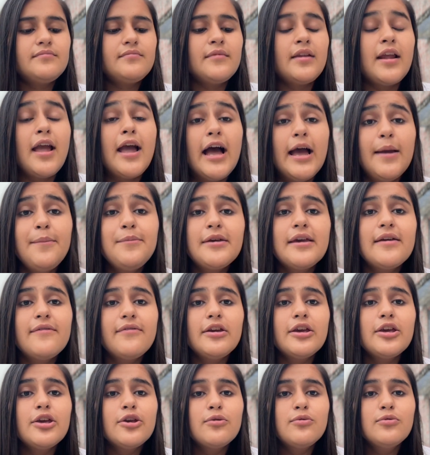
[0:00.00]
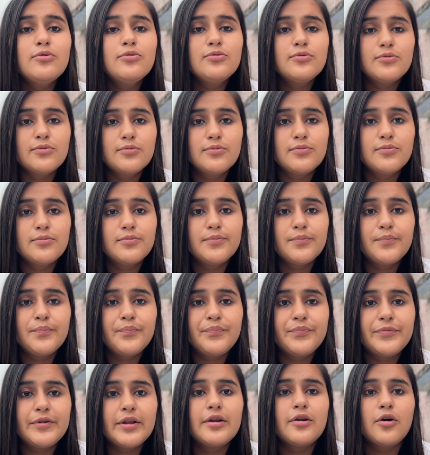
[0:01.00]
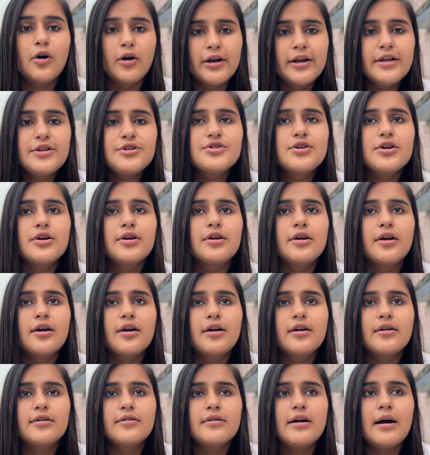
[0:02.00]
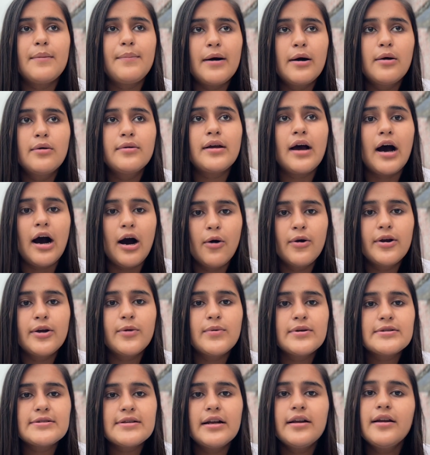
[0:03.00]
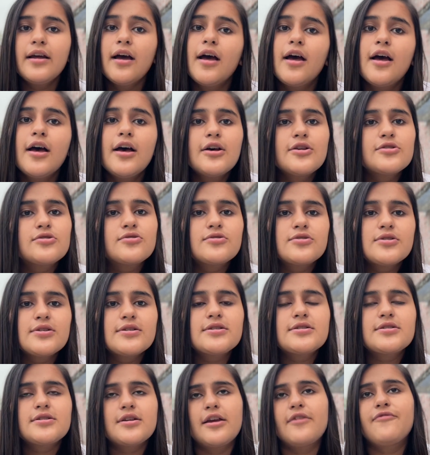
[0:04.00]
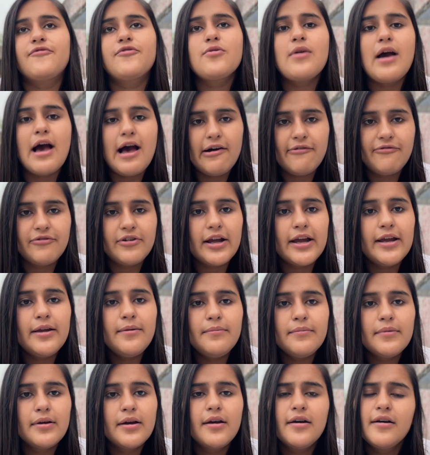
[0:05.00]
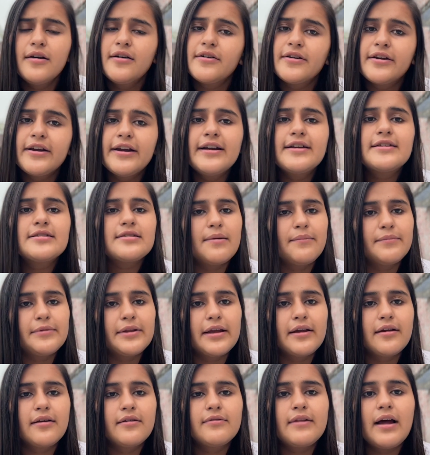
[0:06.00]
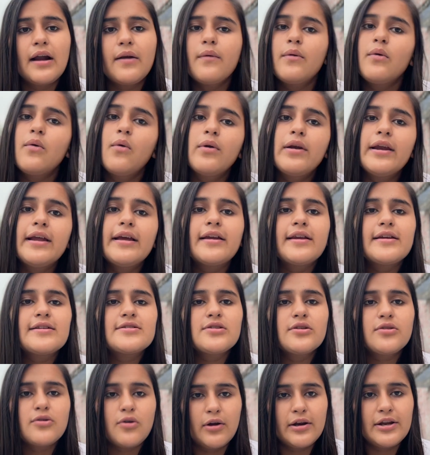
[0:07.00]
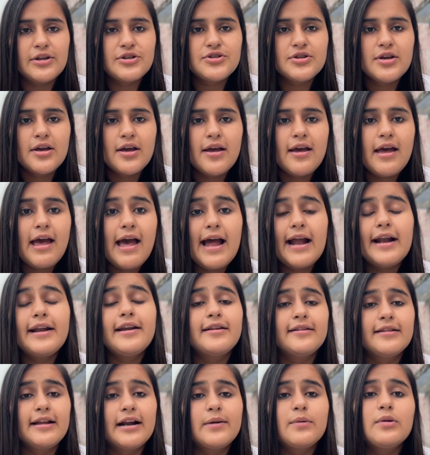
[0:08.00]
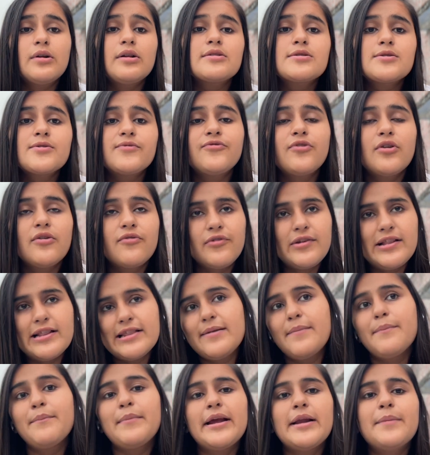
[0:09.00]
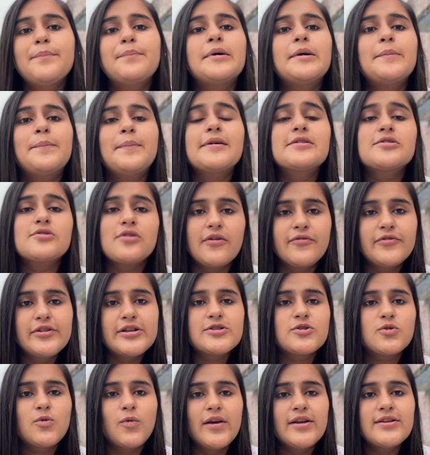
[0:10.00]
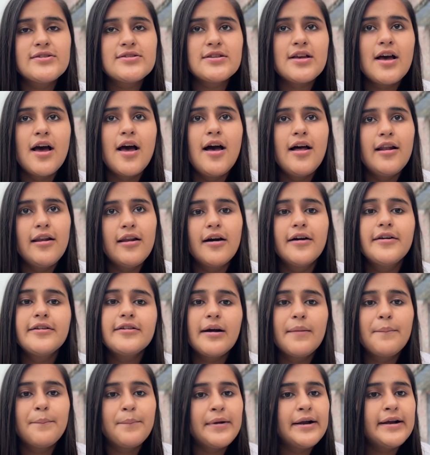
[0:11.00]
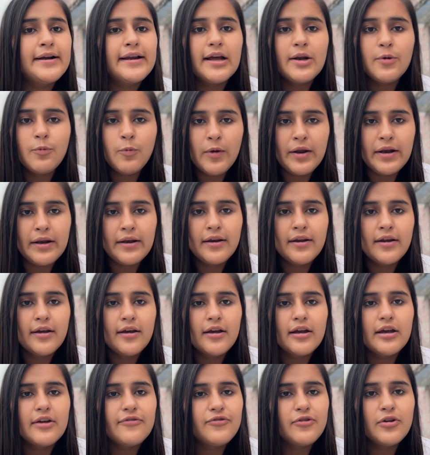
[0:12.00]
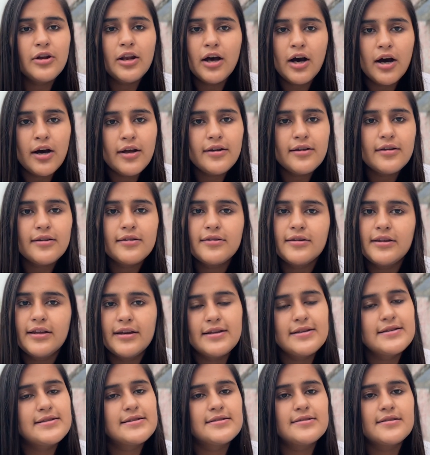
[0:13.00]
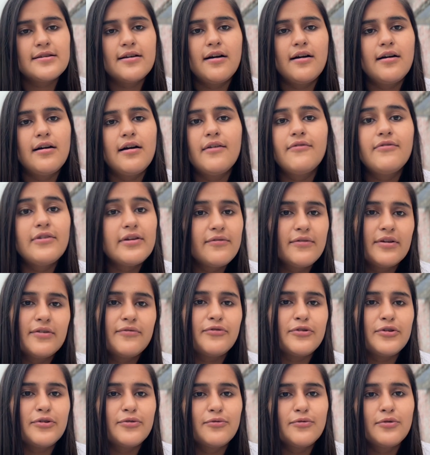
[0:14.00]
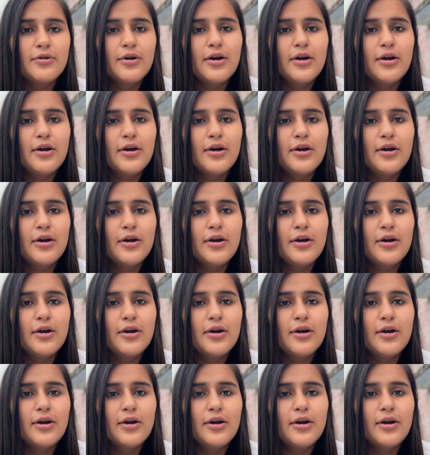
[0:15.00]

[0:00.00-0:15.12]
I'm giving you the knowledge about how it was held. So just if you have time, read something. That will only increase your knowledge, and that will also fulfill the main purpose of this quiz: learn, compete, and win. If you learn, there is a win-win for you.